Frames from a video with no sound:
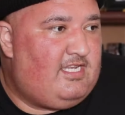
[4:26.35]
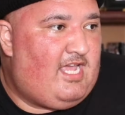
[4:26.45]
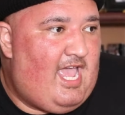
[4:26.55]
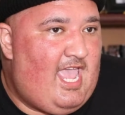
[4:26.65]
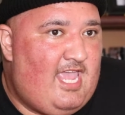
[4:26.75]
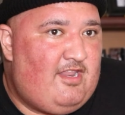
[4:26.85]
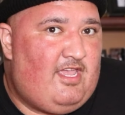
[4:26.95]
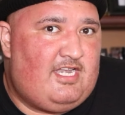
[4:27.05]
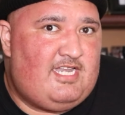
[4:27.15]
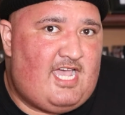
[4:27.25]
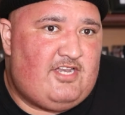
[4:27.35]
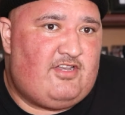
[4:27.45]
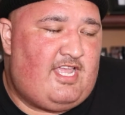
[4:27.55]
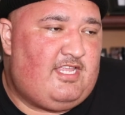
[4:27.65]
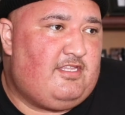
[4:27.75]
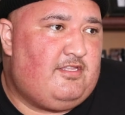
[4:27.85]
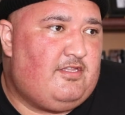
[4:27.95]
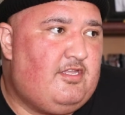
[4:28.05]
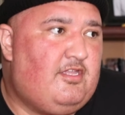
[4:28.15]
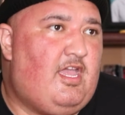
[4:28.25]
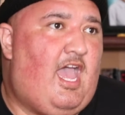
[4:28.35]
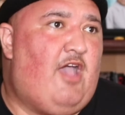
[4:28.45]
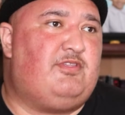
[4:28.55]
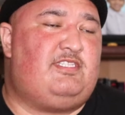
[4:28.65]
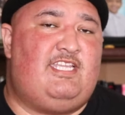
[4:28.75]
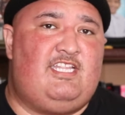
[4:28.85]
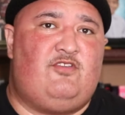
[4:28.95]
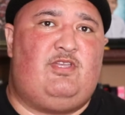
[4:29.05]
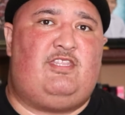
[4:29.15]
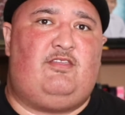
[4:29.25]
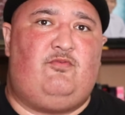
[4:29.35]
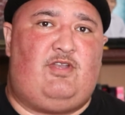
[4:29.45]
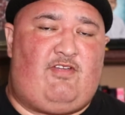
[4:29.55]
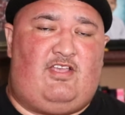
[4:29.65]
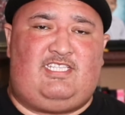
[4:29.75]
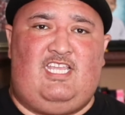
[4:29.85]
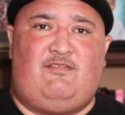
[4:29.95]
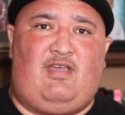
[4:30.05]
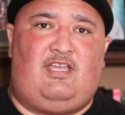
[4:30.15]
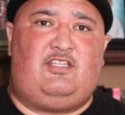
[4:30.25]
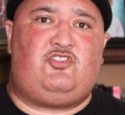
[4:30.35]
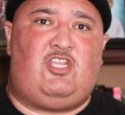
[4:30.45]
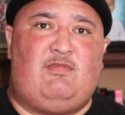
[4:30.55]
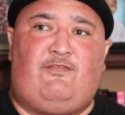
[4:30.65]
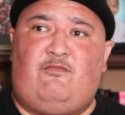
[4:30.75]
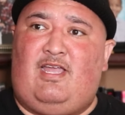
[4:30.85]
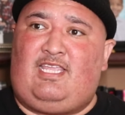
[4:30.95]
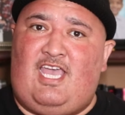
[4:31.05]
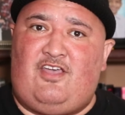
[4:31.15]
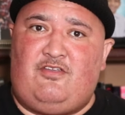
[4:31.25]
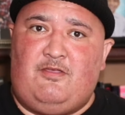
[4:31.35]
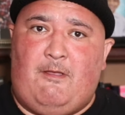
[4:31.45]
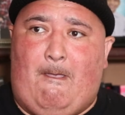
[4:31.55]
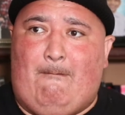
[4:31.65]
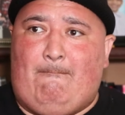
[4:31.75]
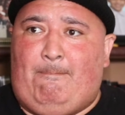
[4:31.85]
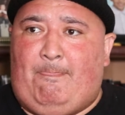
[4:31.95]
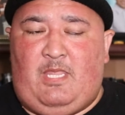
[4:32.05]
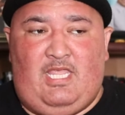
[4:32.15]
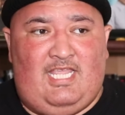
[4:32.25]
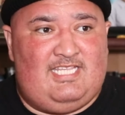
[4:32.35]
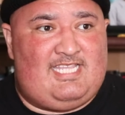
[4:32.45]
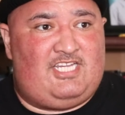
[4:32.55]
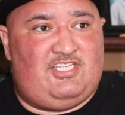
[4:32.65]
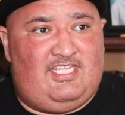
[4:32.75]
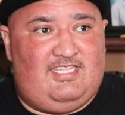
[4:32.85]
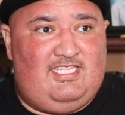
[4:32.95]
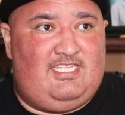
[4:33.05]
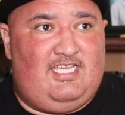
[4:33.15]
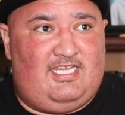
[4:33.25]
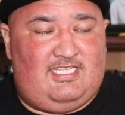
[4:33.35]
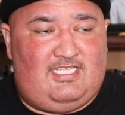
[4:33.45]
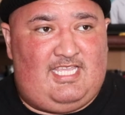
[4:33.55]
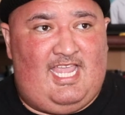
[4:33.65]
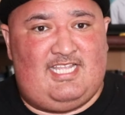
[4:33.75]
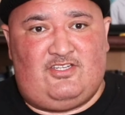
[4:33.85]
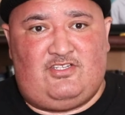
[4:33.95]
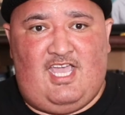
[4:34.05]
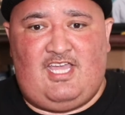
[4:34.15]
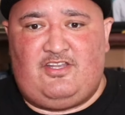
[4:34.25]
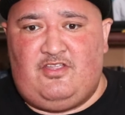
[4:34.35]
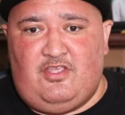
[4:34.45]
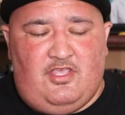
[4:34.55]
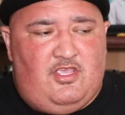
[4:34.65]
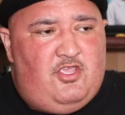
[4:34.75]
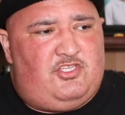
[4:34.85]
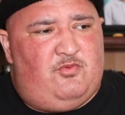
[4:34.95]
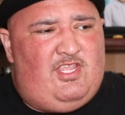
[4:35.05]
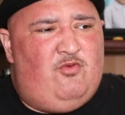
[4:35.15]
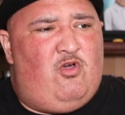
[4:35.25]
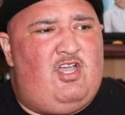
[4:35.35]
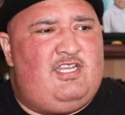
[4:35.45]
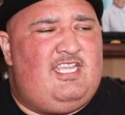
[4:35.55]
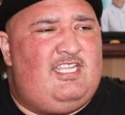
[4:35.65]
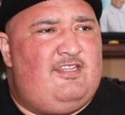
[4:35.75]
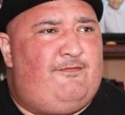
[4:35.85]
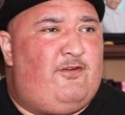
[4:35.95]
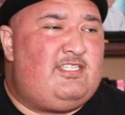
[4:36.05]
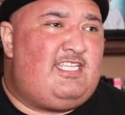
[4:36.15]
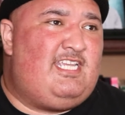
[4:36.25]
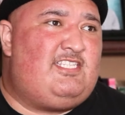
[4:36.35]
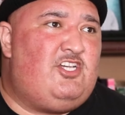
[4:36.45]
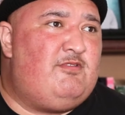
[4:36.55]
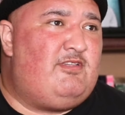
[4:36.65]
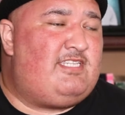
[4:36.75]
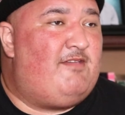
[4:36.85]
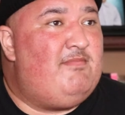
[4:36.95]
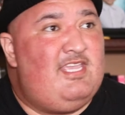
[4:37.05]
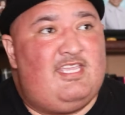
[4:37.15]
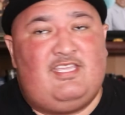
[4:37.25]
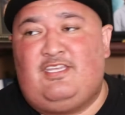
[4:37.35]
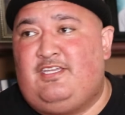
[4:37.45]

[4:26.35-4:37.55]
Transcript: I had a doctor that I was dealing with whenever I was getting my treatment for my gout, and he's actually a cancer doctor. So when he walked in, the first thing he told me was like, man,